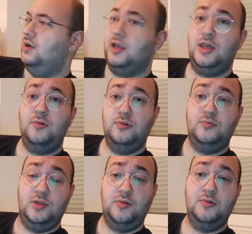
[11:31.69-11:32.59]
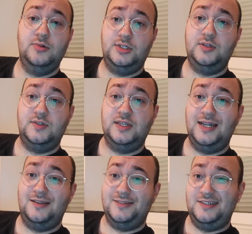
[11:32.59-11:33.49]
And they were reduced in
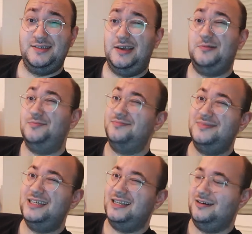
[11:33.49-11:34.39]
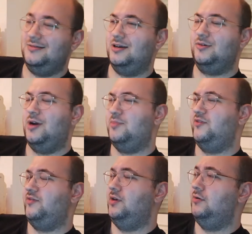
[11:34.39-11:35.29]
Aldi, so, you know, like grab a
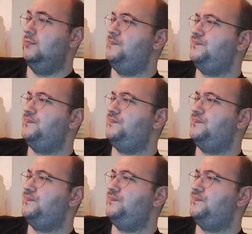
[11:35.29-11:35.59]
few.